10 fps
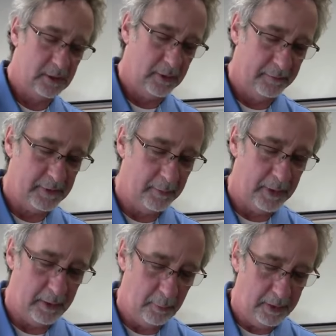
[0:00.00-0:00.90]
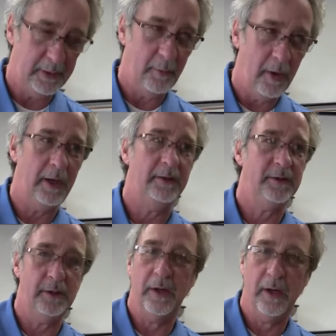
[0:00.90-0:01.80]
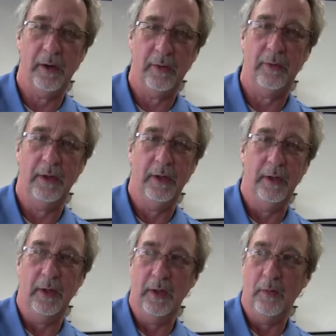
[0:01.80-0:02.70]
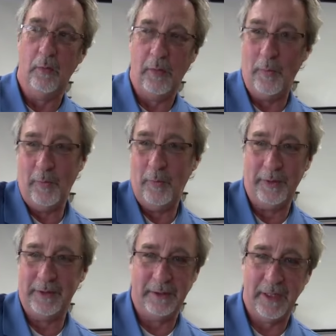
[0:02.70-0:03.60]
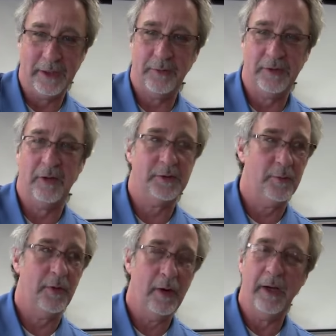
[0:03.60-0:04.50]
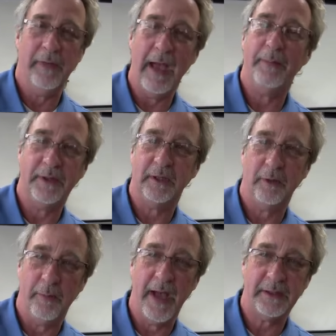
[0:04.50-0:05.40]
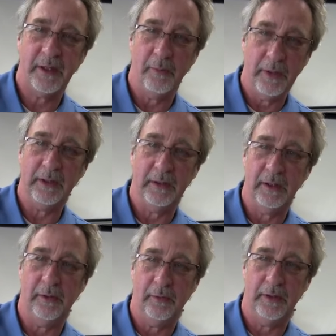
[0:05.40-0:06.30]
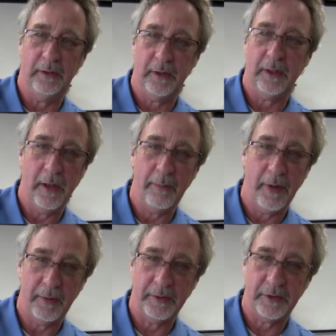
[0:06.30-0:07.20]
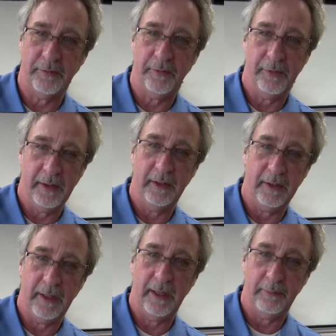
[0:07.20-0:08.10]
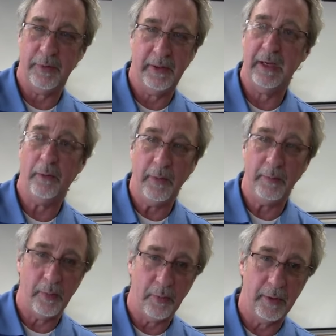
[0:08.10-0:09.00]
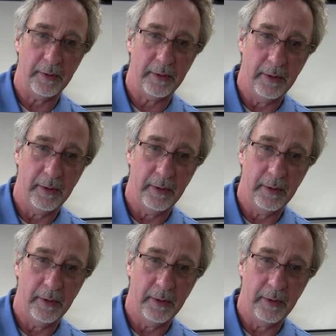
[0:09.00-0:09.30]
So if somebody really wanted to know what the test results were on that particular basket, we could literally look it up on our server in Italy and print out a report.